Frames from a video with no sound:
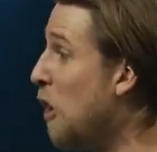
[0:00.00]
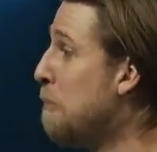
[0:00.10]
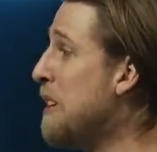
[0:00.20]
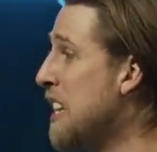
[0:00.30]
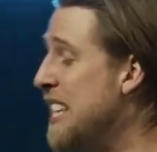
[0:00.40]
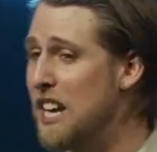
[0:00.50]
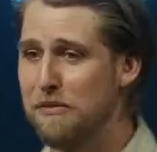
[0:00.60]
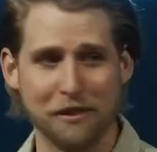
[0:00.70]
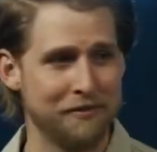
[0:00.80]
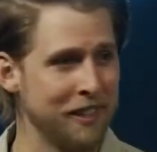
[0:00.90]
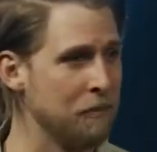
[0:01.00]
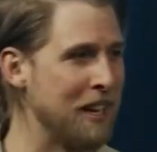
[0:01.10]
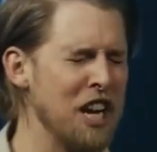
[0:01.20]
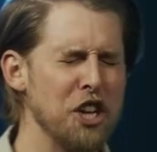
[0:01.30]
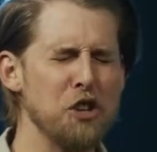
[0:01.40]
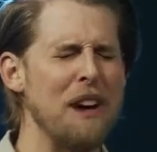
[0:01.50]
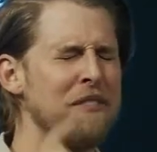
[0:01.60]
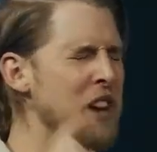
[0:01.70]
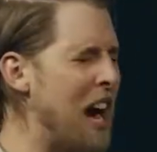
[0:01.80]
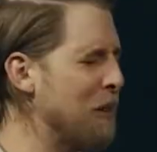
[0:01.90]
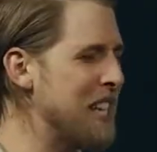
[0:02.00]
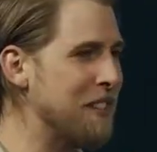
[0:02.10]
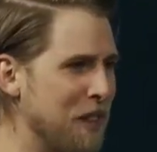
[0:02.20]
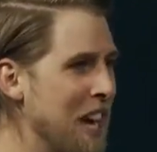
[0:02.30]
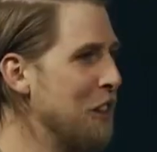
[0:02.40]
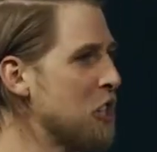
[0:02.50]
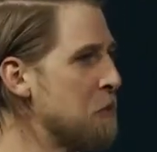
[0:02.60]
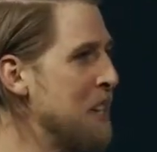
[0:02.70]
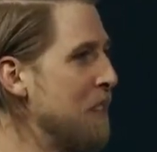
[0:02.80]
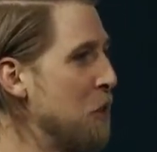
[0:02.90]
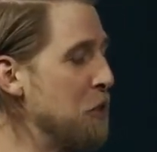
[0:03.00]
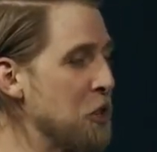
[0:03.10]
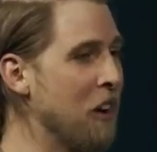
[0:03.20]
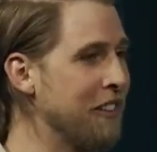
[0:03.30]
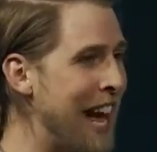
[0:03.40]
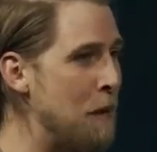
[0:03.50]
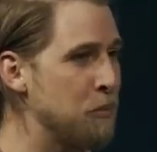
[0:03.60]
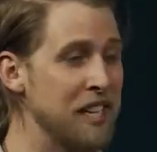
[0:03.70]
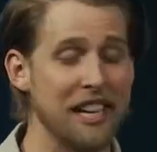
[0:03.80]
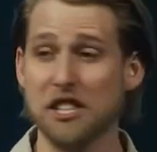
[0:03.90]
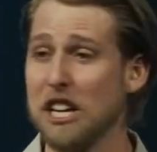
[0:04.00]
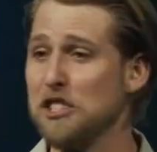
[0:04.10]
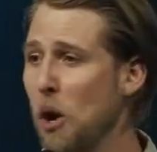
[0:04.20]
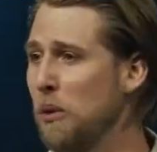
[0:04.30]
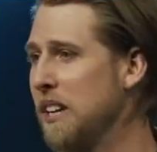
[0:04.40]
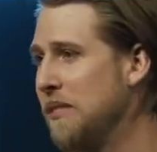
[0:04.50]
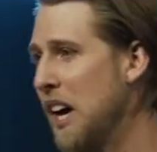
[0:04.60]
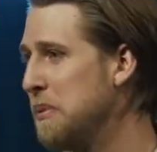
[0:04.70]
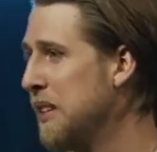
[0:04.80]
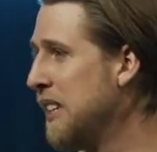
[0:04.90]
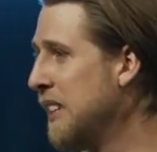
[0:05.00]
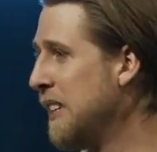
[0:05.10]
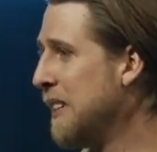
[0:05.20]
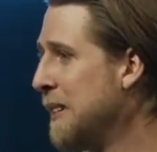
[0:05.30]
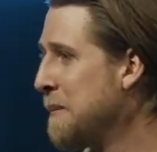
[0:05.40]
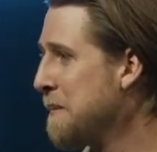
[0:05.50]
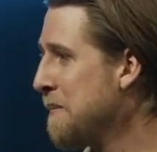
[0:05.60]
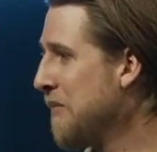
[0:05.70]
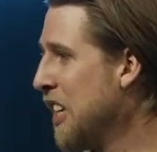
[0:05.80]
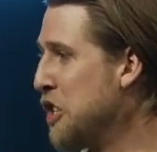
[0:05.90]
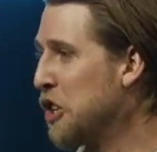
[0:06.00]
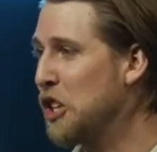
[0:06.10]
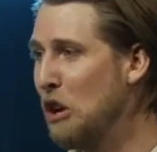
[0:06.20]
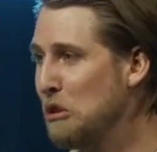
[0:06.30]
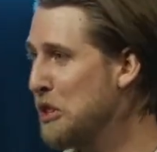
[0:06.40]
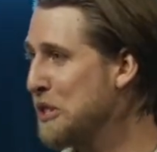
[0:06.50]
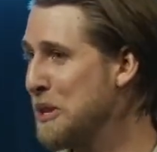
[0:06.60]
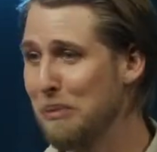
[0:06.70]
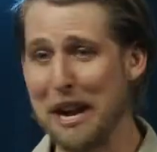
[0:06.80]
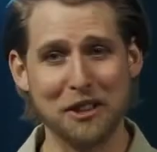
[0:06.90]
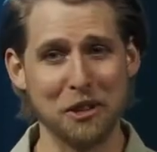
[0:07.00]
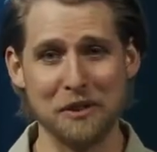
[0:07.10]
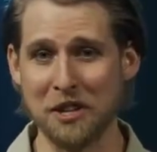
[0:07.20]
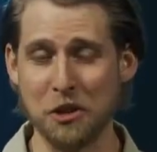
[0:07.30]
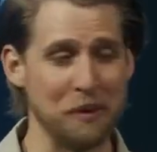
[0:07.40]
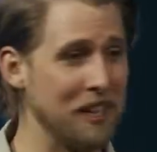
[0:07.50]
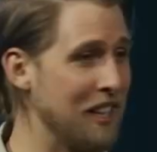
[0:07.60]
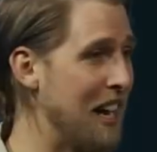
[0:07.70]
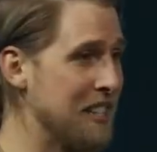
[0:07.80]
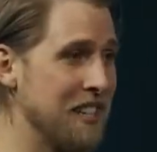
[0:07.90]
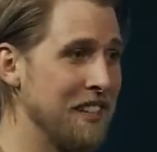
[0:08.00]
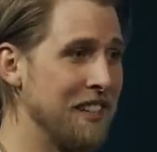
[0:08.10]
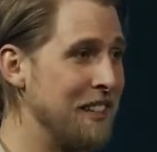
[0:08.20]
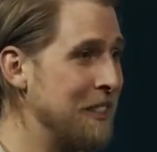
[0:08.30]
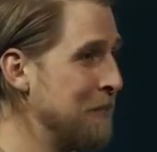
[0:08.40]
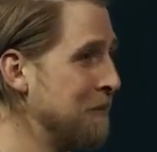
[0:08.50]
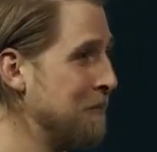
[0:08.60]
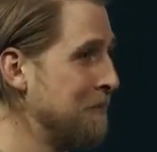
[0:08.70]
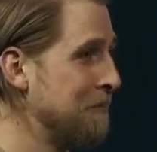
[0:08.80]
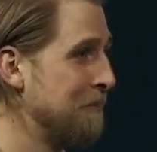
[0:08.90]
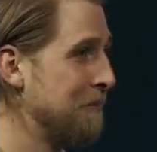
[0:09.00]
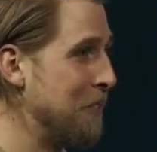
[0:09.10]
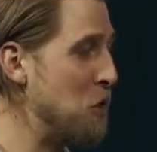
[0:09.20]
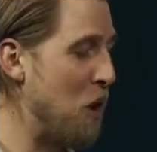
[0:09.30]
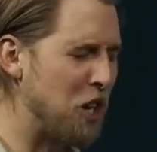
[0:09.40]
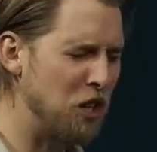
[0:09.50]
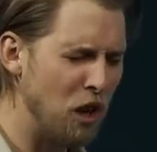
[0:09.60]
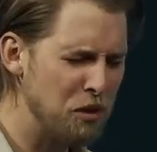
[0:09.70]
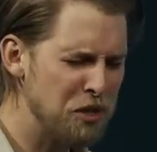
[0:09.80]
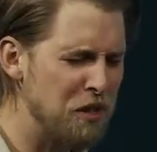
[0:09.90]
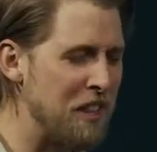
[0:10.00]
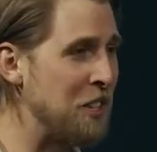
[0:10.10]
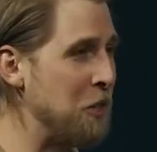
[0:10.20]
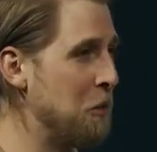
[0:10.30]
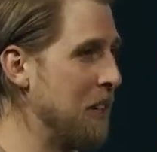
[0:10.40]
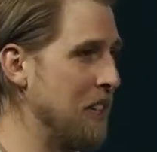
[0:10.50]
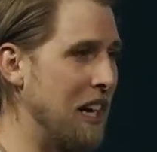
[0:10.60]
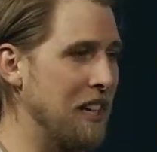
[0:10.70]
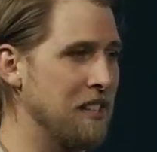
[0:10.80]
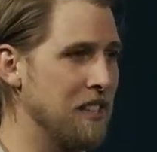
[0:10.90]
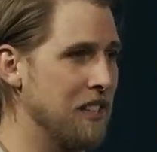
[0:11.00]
be the day of fulfillment. You have, I would say, there's many of you, you're on lap six, don't give up. You're closer to breakthrough than you realize. You are closer than you realize.